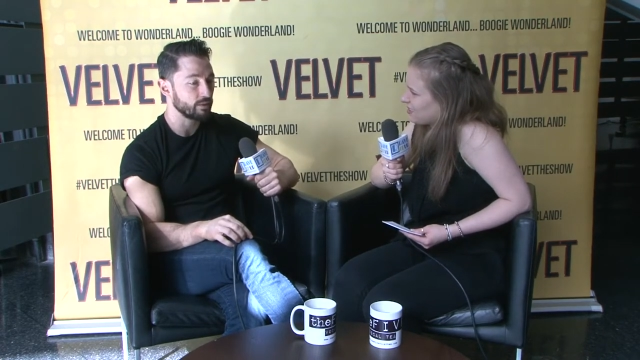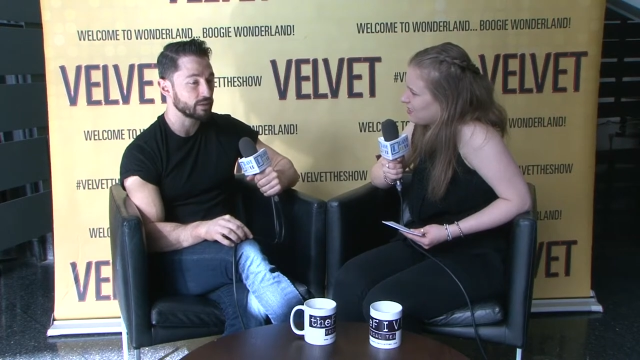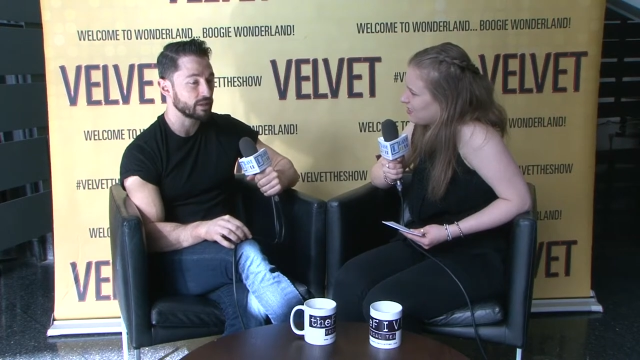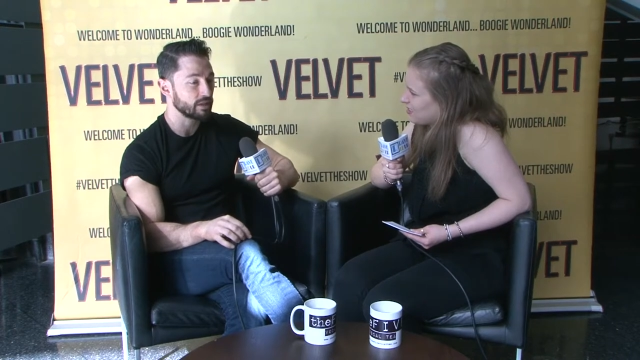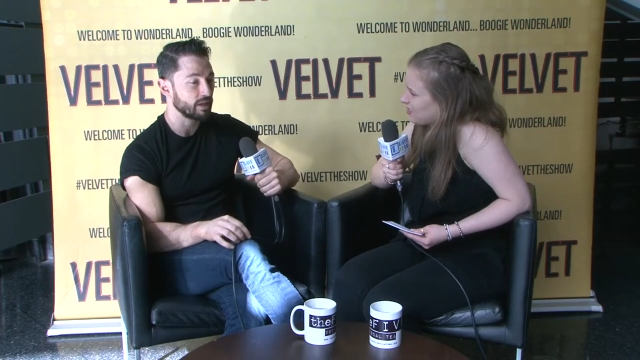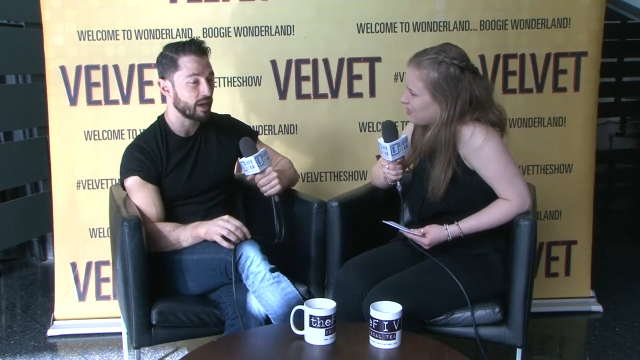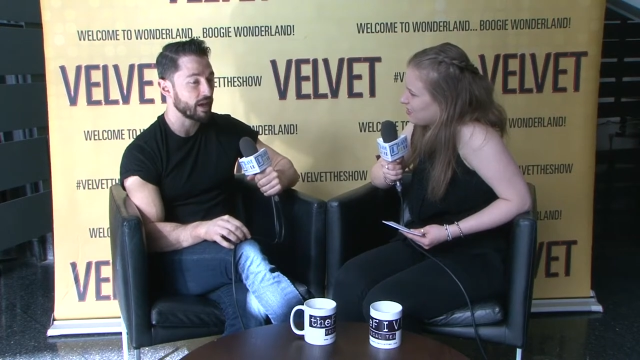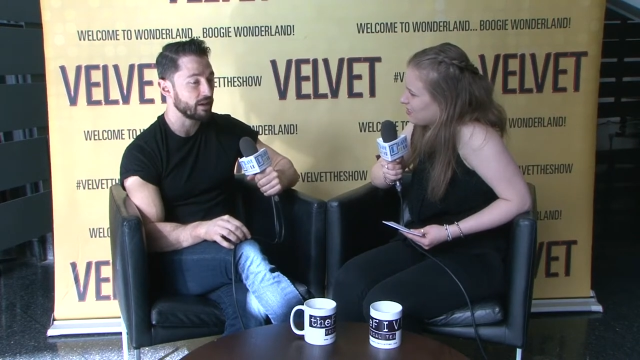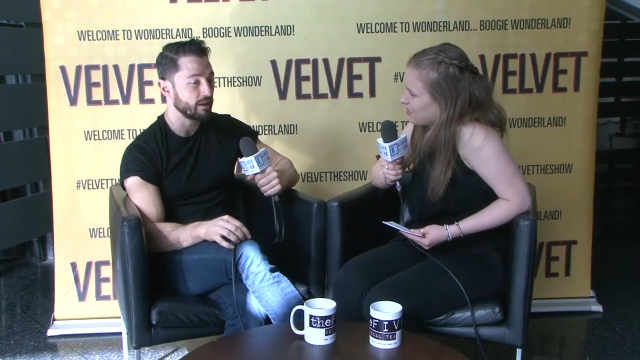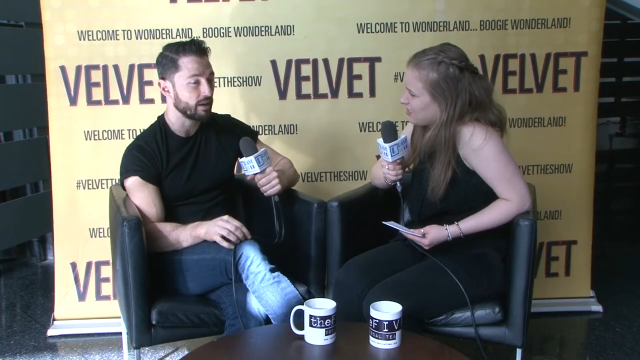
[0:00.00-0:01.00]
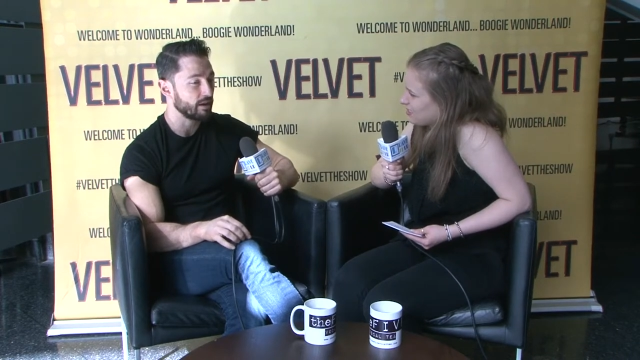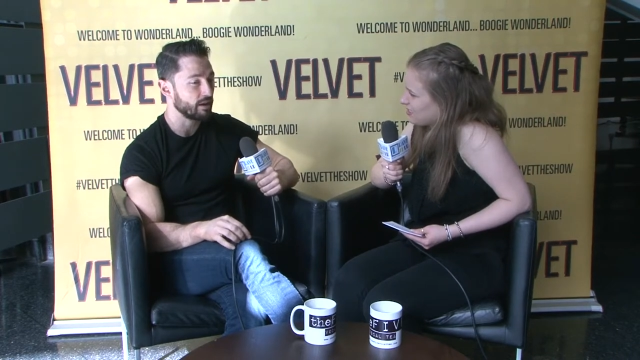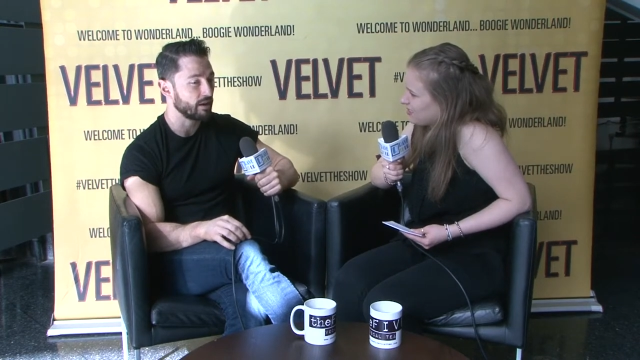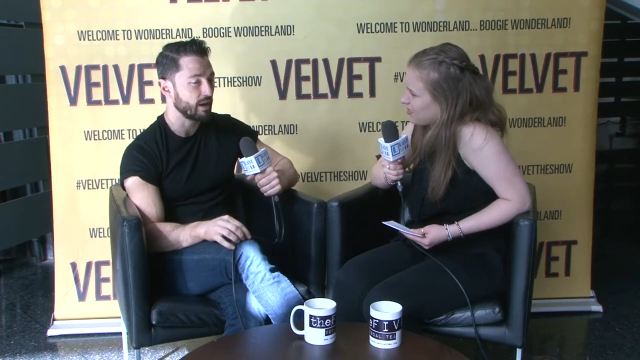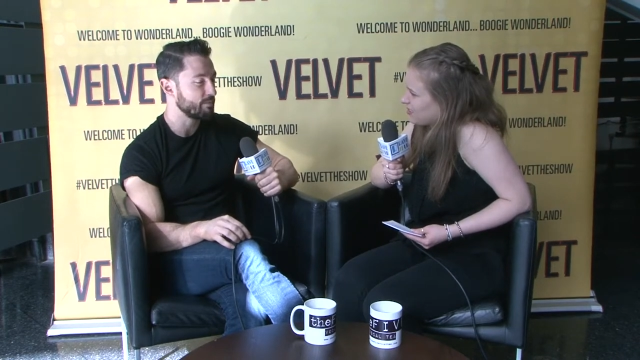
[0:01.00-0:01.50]
Speaker 1: was an
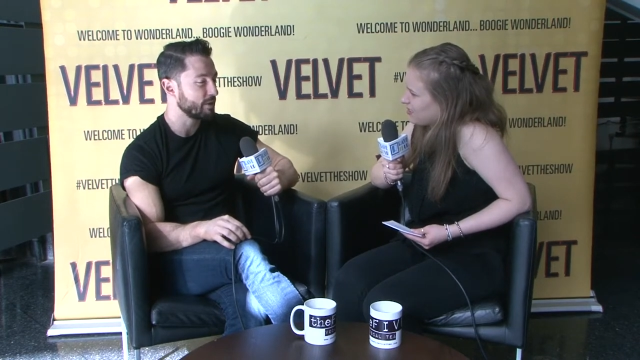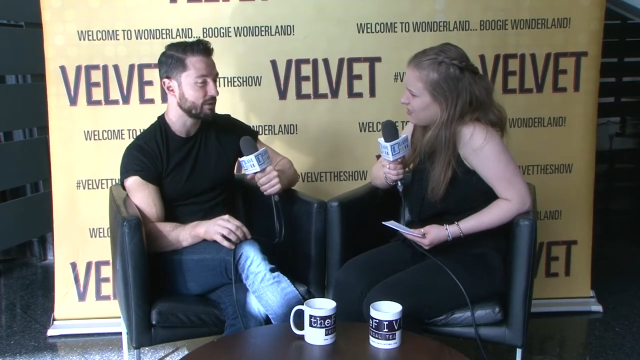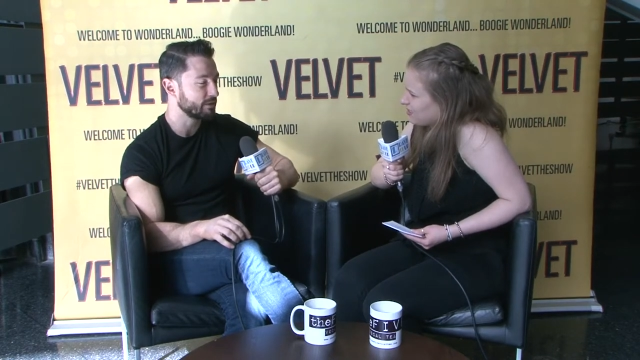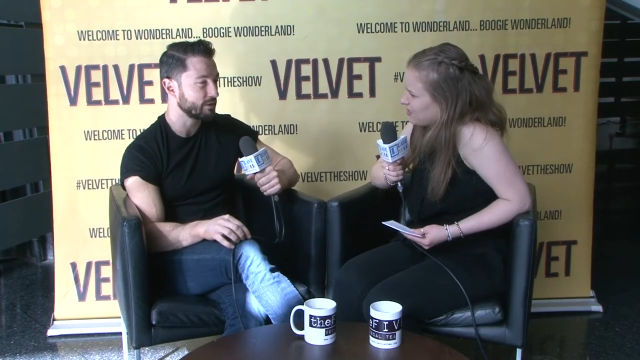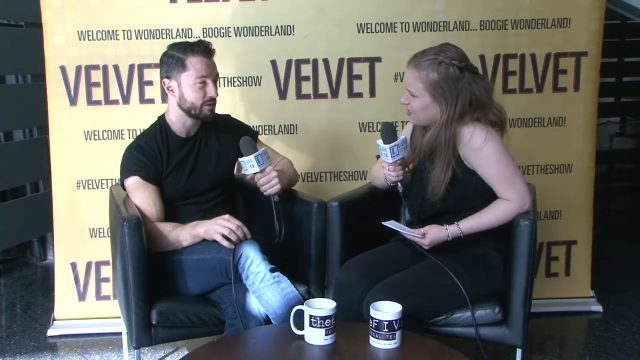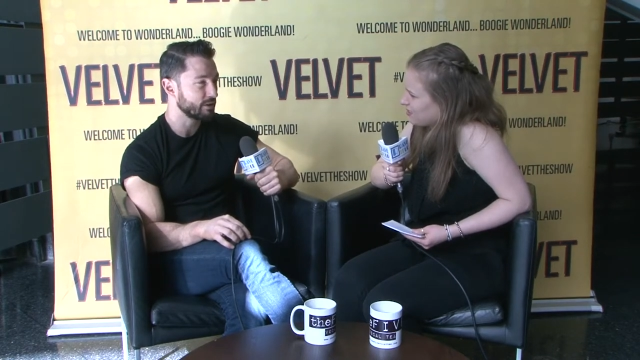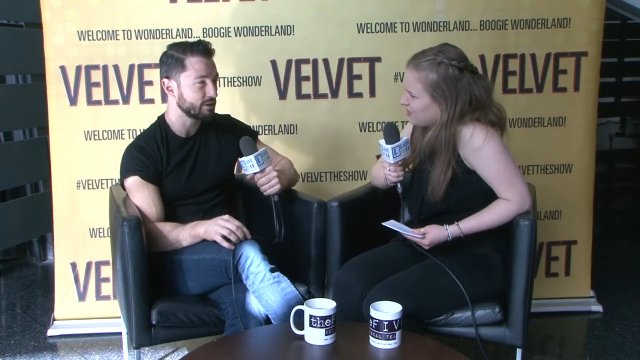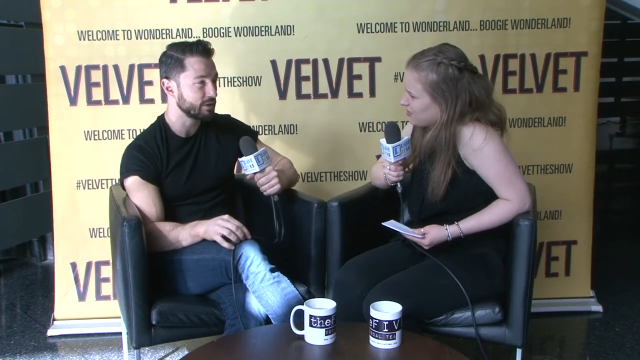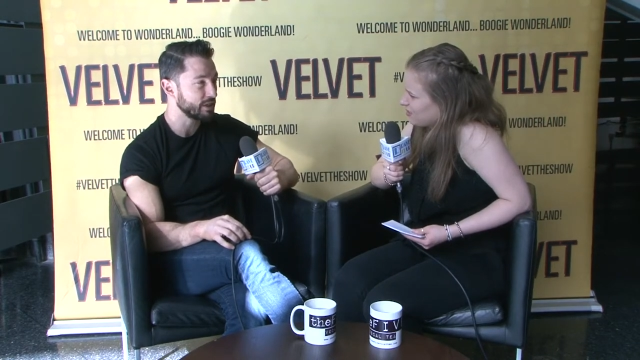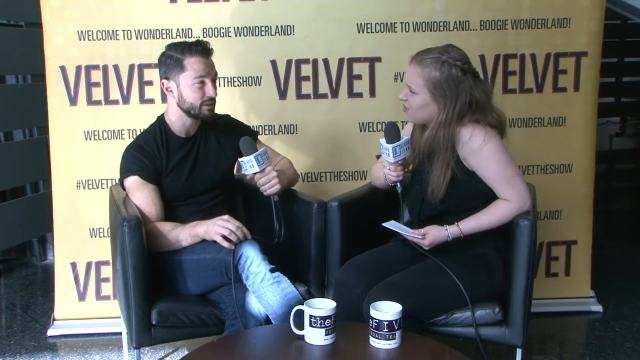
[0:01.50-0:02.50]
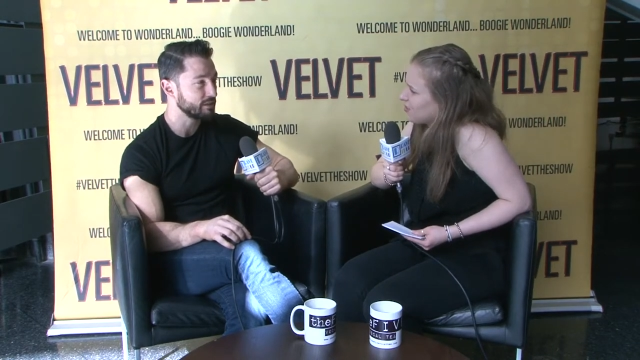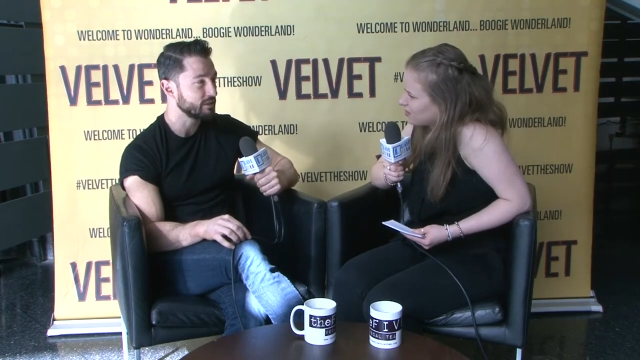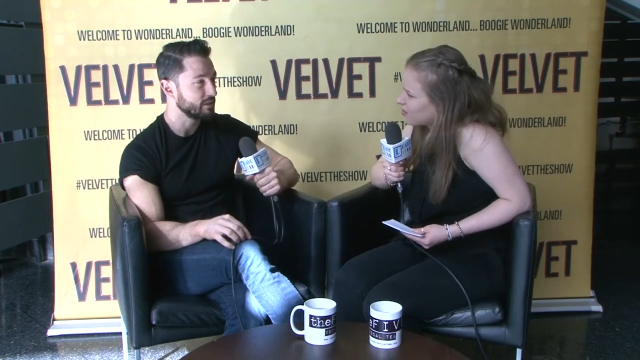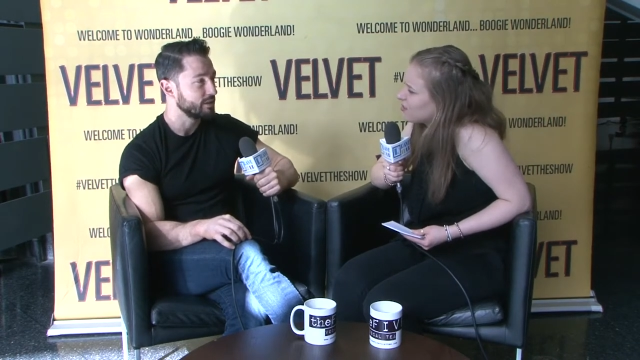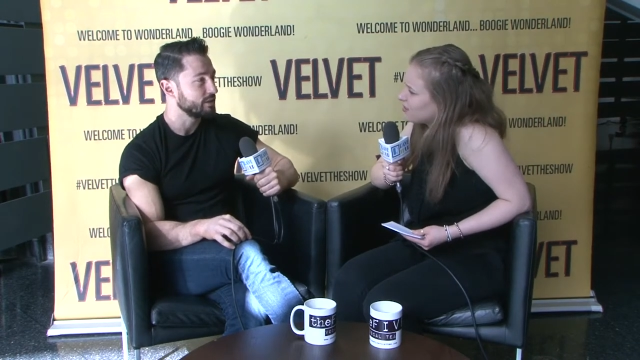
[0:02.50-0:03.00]
8 month long contract.
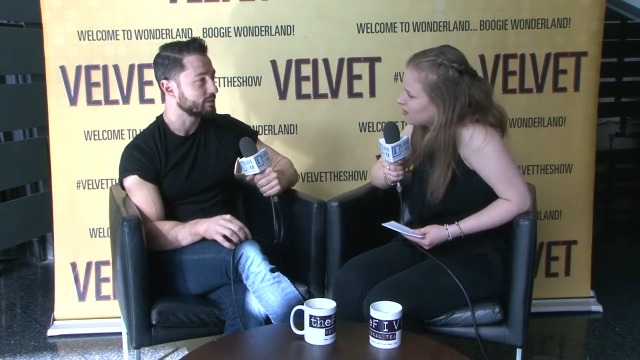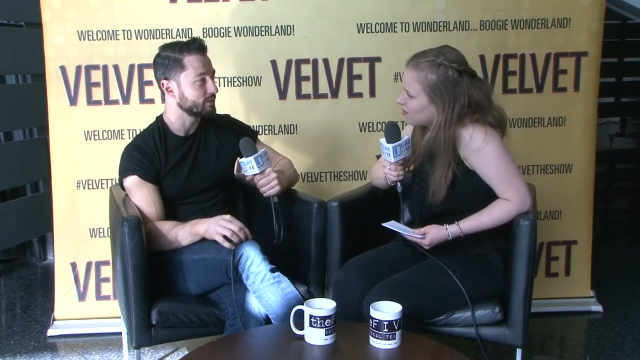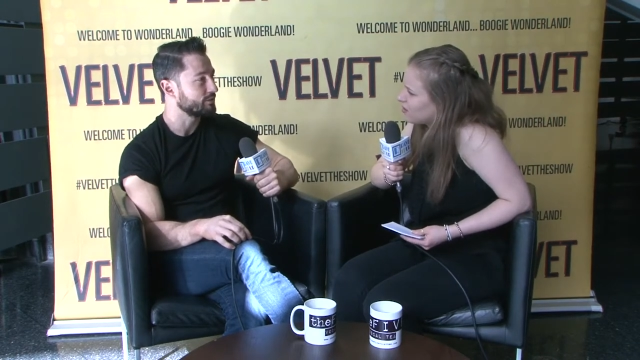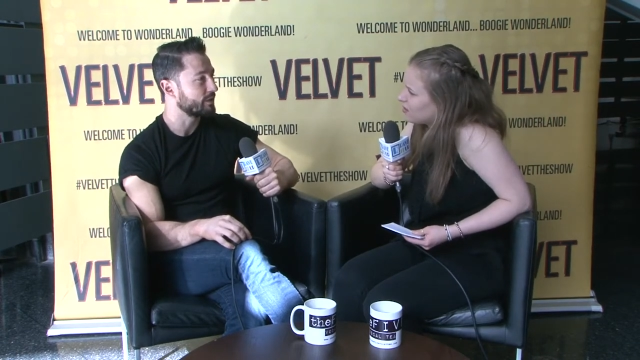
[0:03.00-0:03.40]
So it was